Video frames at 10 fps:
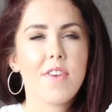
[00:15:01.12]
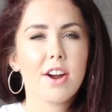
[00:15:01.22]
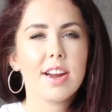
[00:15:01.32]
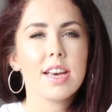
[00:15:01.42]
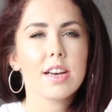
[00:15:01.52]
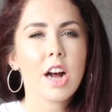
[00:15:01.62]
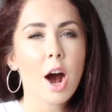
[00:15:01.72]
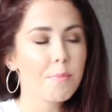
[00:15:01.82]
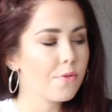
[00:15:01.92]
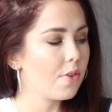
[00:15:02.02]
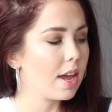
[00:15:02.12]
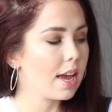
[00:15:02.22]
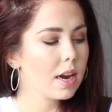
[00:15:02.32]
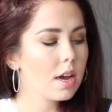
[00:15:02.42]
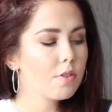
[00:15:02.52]
very
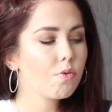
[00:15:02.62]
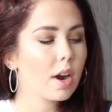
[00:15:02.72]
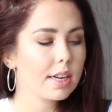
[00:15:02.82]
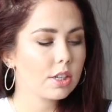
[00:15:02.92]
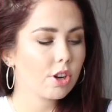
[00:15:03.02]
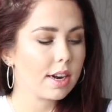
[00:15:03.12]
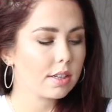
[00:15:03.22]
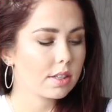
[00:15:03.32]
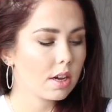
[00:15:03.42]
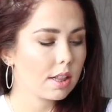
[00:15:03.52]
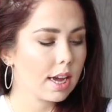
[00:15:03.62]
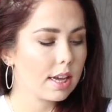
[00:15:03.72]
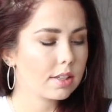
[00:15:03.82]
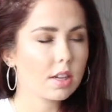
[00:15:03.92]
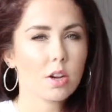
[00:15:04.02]
comfy. They're like running trainers, aren't
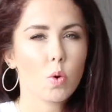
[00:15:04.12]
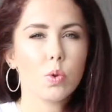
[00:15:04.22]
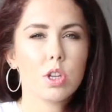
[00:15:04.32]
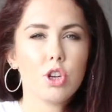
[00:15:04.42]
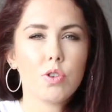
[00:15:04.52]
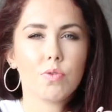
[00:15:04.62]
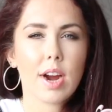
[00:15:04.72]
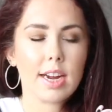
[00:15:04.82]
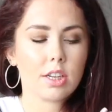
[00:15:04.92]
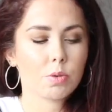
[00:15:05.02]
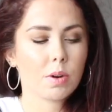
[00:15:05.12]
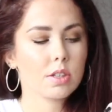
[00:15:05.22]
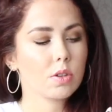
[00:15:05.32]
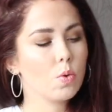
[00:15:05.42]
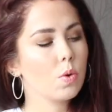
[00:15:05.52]
they? It's like all the new range where
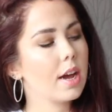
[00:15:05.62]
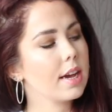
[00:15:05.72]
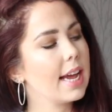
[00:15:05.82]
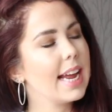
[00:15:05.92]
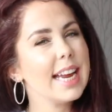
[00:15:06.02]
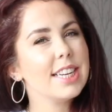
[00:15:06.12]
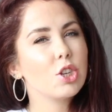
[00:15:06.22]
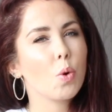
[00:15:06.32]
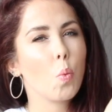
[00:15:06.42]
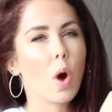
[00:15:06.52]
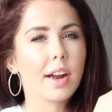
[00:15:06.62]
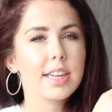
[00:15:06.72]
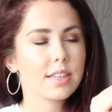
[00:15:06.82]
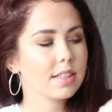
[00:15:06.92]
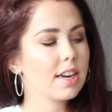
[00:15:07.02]
it's all like into
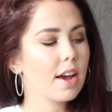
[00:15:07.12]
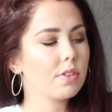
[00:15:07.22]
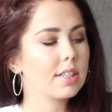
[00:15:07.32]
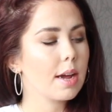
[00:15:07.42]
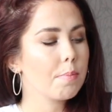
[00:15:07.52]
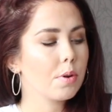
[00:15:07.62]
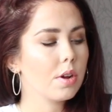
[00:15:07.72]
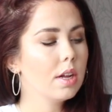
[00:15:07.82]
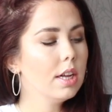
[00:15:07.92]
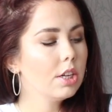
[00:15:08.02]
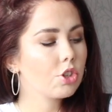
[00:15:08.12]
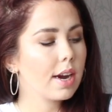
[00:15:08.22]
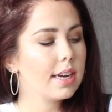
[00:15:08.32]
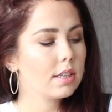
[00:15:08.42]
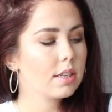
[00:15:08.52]
one. It doesn't have a separate
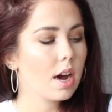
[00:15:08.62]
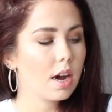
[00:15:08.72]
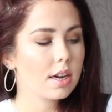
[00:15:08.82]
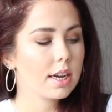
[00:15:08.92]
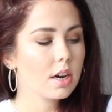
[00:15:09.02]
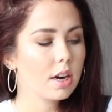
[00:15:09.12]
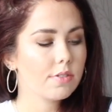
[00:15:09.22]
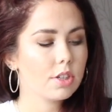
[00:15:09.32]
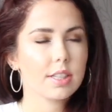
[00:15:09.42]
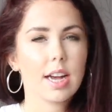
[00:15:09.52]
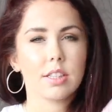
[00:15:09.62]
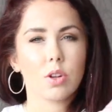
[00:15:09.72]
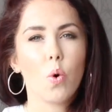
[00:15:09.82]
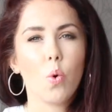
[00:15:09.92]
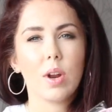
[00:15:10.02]
trainer tongue. It kind of just
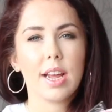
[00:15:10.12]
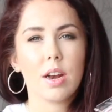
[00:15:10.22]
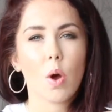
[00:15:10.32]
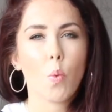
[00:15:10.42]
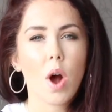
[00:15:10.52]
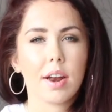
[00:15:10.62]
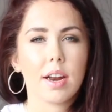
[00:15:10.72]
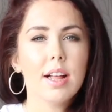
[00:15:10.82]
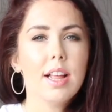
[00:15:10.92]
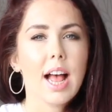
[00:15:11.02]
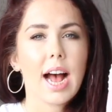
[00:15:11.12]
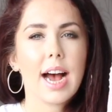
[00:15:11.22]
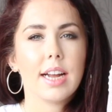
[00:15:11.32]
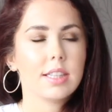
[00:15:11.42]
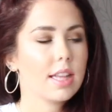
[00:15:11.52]
has all in one.
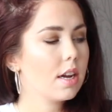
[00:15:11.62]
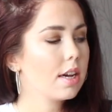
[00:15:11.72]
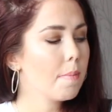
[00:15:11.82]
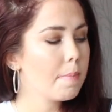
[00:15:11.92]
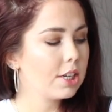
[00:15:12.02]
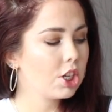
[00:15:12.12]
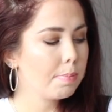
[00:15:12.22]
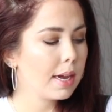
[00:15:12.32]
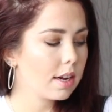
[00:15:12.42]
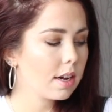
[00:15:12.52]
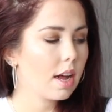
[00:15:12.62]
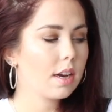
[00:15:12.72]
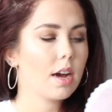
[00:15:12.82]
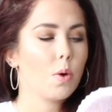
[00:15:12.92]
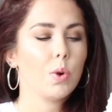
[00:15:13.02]
And they're like a meshy pink
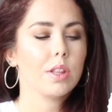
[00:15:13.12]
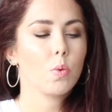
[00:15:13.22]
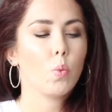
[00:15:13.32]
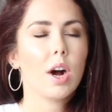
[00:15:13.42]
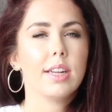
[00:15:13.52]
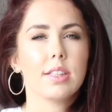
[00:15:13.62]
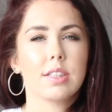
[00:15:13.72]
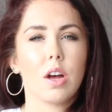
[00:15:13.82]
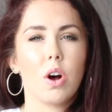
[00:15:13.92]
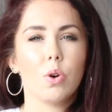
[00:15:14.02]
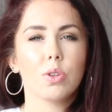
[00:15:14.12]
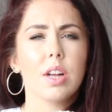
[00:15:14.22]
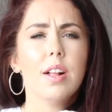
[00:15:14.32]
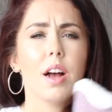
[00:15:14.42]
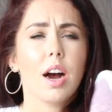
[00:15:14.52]
colour with white
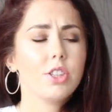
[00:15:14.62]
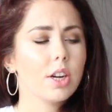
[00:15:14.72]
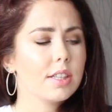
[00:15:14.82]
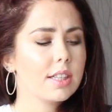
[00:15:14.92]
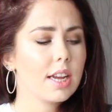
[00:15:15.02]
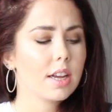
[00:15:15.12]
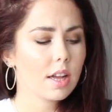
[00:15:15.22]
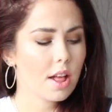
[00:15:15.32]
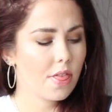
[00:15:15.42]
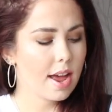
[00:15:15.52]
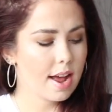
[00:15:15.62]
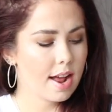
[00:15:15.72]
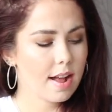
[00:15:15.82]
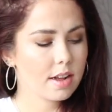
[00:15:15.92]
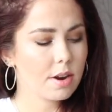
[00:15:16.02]
soles. I just think
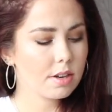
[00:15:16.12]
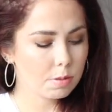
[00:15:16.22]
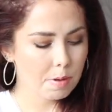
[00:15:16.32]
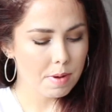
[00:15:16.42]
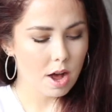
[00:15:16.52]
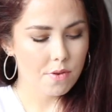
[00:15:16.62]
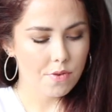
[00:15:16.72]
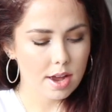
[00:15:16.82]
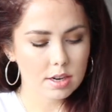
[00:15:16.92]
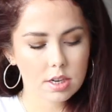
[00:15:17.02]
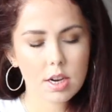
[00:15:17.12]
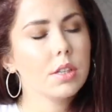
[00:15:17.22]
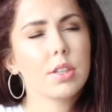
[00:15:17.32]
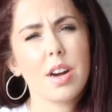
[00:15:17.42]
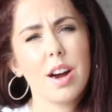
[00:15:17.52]
they're going to be
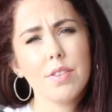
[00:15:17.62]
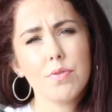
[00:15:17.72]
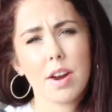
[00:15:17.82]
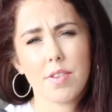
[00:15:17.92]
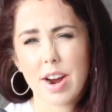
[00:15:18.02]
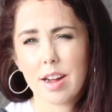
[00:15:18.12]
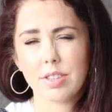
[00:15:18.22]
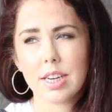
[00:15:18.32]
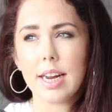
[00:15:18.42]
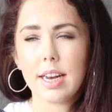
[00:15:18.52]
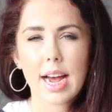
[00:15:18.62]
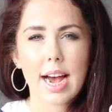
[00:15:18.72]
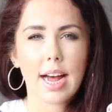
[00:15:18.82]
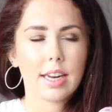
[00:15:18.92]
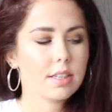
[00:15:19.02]
perfect to kind of run around in,
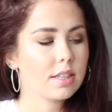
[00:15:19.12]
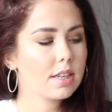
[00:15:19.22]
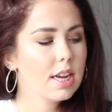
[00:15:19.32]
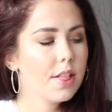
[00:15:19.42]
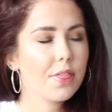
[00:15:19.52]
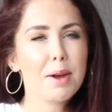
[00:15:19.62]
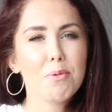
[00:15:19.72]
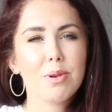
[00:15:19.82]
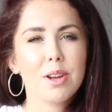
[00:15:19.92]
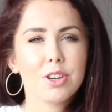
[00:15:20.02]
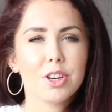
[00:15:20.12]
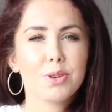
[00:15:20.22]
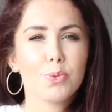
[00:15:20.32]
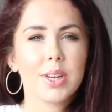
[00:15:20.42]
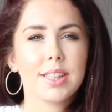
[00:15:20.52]
and they will look
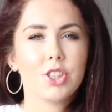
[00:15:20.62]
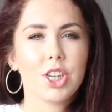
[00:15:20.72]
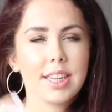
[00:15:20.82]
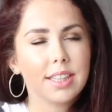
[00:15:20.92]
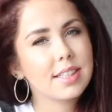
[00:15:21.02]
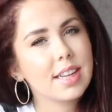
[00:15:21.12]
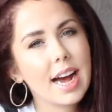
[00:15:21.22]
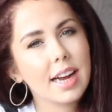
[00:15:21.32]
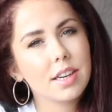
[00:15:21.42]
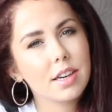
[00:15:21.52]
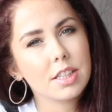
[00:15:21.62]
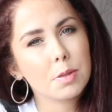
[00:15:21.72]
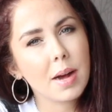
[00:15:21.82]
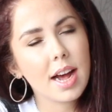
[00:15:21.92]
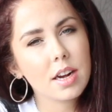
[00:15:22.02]
good with jeans and a
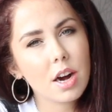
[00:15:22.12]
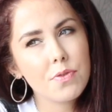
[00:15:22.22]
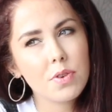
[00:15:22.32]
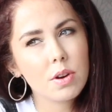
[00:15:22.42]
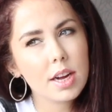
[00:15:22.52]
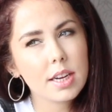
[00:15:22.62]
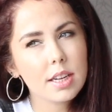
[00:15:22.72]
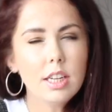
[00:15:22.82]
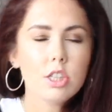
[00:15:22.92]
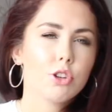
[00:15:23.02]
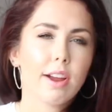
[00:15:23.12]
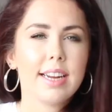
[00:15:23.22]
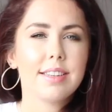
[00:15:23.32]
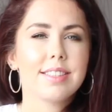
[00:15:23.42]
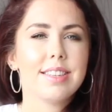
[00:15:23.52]
nice bag. I feel like
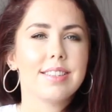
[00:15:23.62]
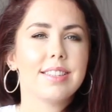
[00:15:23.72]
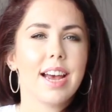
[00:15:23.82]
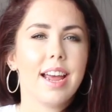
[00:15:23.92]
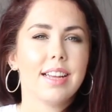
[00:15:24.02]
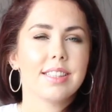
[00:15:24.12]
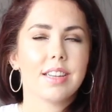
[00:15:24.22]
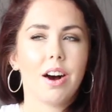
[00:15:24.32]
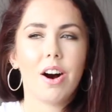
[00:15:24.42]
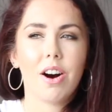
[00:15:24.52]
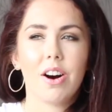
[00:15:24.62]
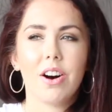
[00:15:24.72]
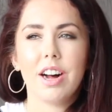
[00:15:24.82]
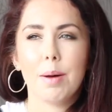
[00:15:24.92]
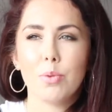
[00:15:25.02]
trainers these days
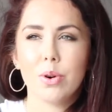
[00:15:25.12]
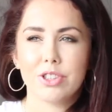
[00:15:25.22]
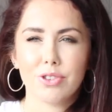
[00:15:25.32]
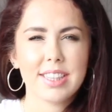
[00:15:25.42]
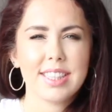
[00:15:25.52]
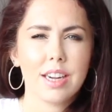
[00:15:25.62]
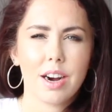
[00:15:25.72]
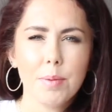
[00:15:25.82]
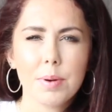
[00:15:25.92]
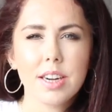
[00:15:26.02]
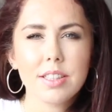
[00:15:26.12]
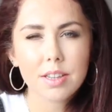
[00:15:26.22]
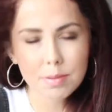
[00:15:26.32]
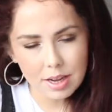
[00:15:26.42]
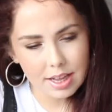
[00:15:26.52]
are a more dressy up
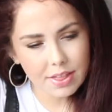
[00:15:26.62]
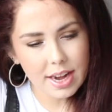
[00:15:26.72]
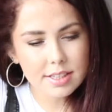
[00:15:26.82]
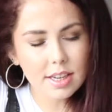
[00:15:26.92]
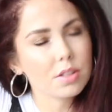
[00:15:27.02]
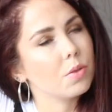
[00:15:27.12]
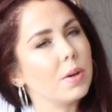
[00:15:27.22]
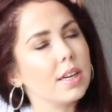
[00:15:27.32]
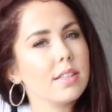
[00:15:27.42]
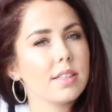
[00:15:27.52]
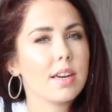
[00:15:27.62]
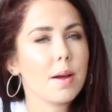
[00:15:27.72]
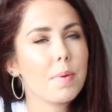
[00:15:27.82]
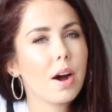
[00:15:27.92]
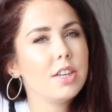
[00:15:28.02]
item. That sounds weird, doesn't
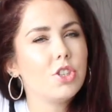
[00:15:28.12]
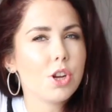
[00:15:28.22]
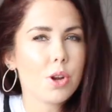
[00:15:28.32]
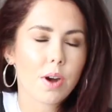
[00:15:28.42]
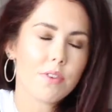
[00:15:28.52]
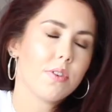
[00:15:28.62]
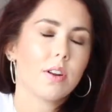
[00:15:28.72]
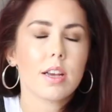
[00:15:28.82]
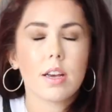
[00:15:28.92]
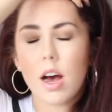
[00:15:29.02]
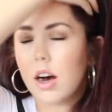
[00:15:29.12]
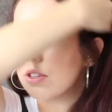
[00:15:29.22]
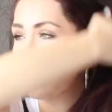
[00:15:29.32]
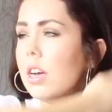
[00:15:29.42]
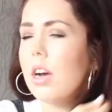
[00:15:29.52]
it? But I do. I feel like
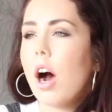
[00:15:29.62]
girls